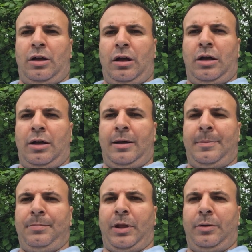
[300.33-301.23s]

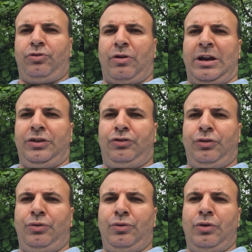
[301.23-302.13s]
trying
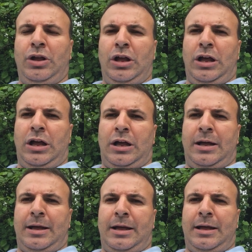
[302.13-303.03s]
to
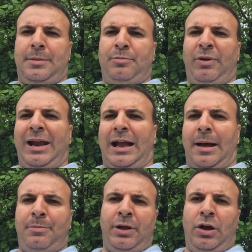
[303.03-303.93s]
break
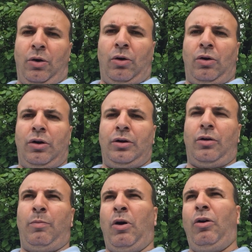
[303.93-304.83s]
up or
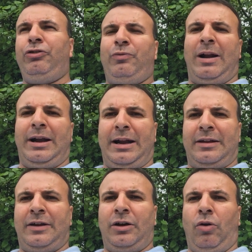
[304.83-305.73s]
oppose one
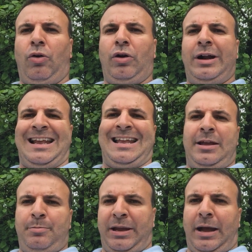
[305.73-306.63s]
another or
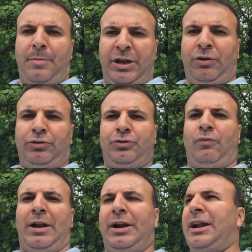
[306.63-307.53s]
become equal to
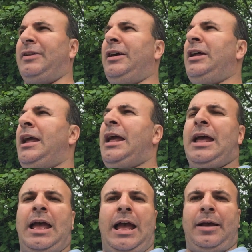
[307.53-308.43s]
one another.
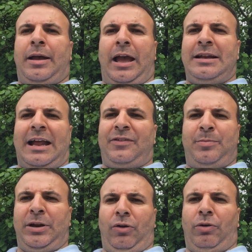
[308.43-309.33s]
And that's
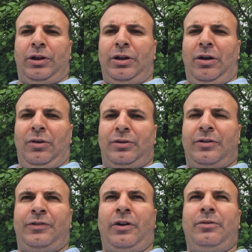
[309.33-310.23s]
been all along.
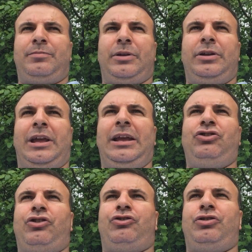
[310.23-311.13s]
So he
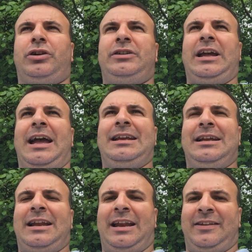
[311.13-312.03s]
just took the
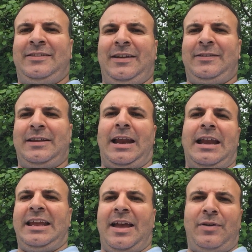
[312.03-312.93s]
idea that existed
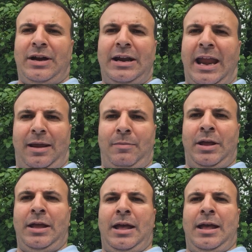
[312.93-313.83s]
and gave it a name.
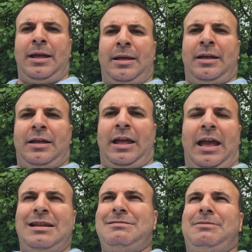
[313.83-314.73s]

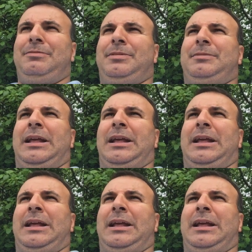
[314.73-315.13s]
And